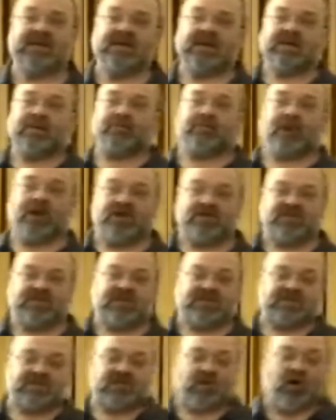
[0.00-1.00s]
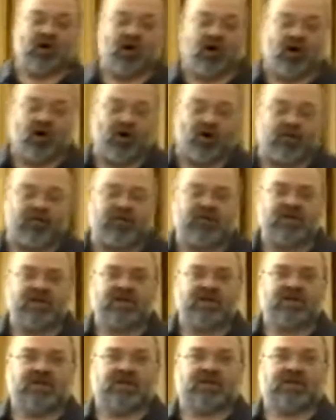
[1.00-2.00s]
process of
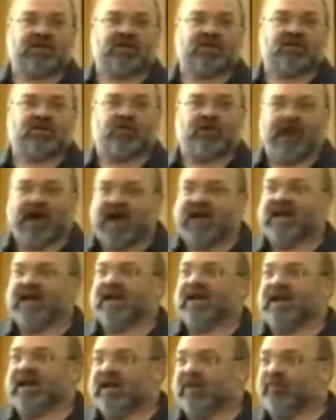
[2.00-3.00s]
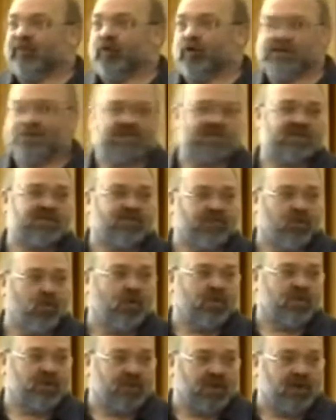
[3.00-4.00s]
creating invoices for
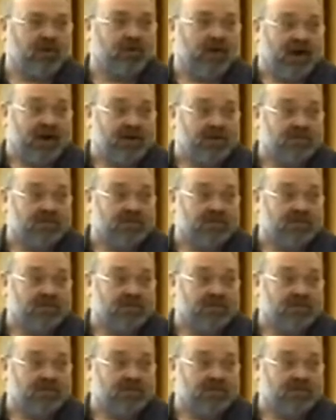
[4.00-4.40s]
the bill run.